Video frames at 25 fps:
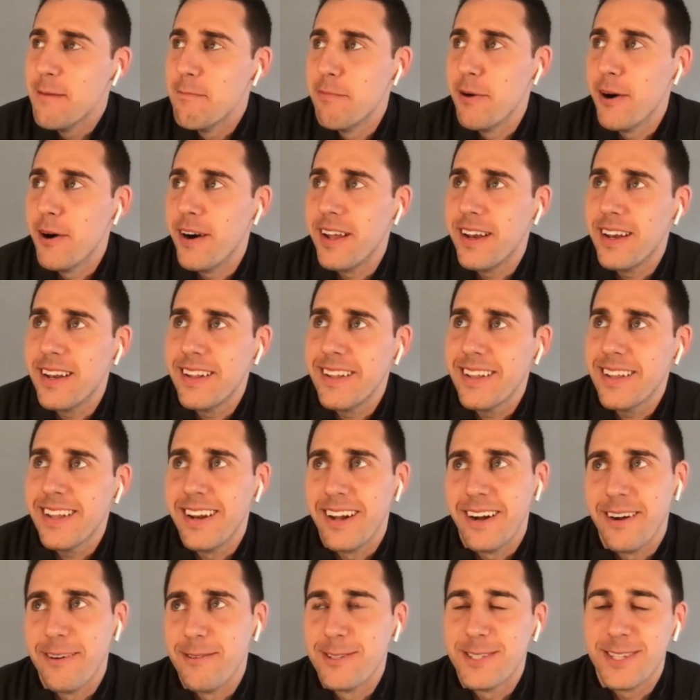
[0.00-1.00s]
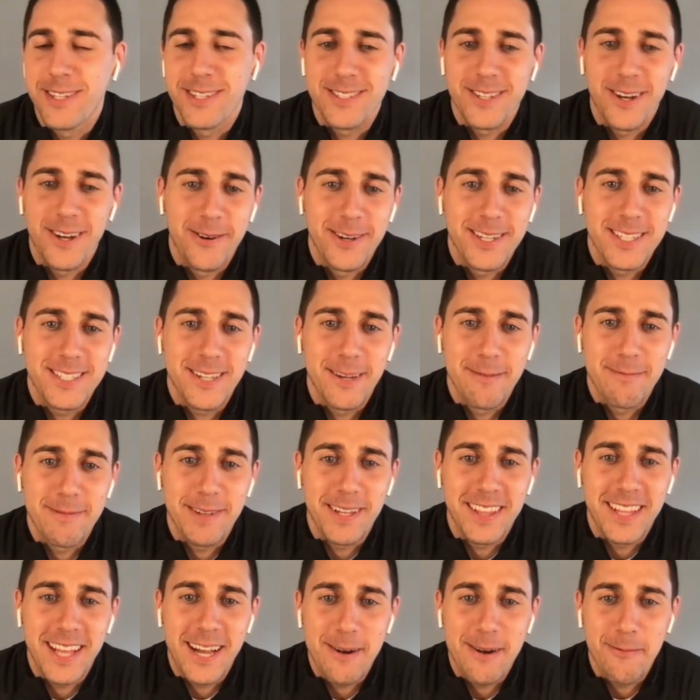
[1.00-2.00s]
But you know, it was just always
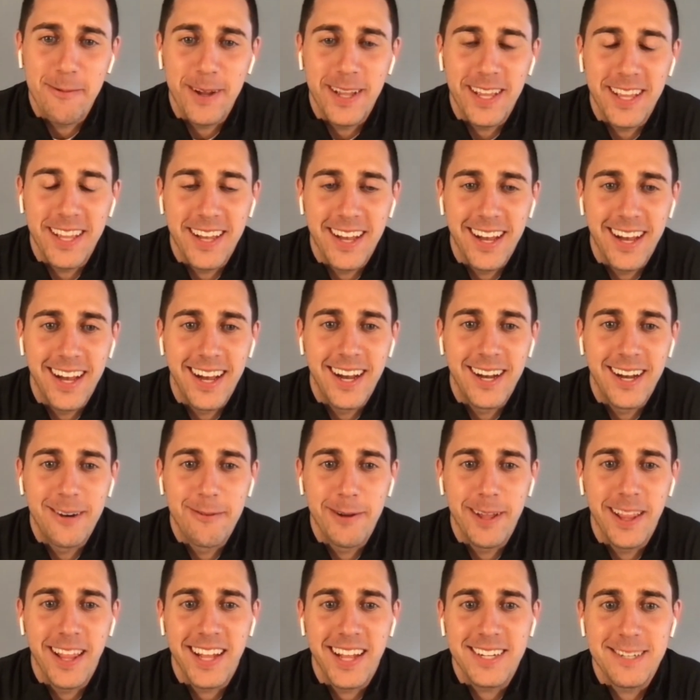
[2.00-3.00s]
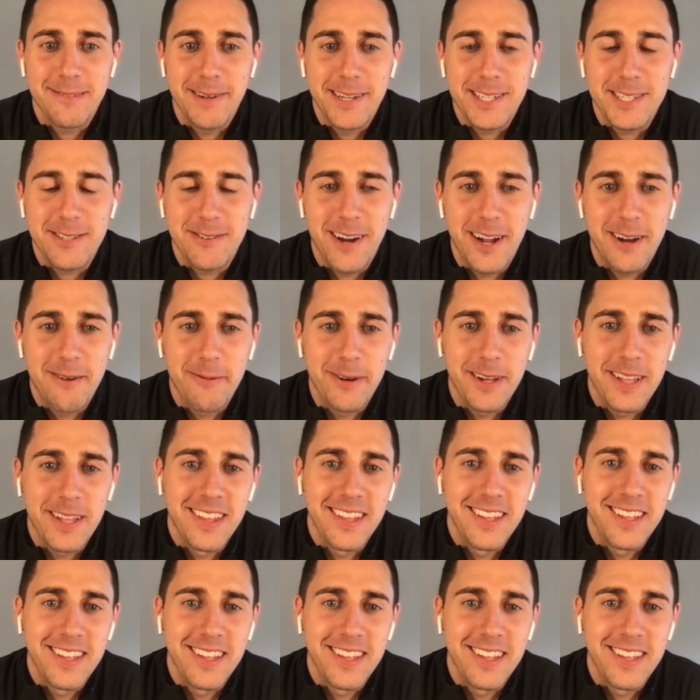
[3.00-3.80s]
something that we uh, we like to mess around with.